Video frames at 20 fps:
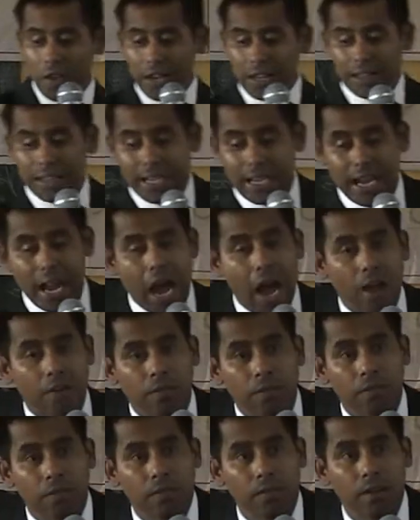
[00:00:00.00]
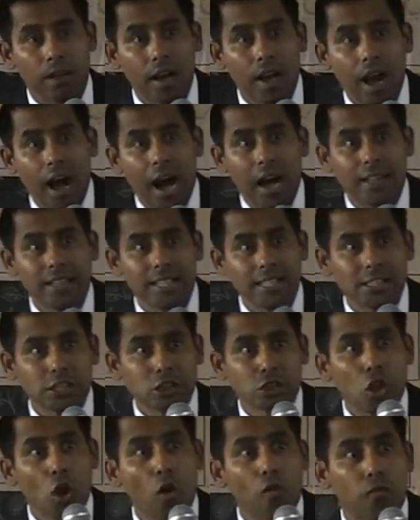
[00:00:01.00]
Feel the calf. Are they
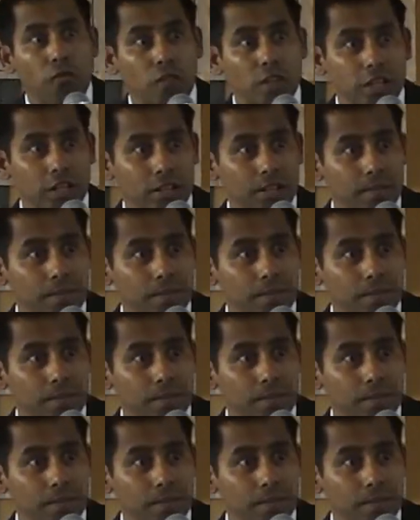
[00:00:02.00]
soft?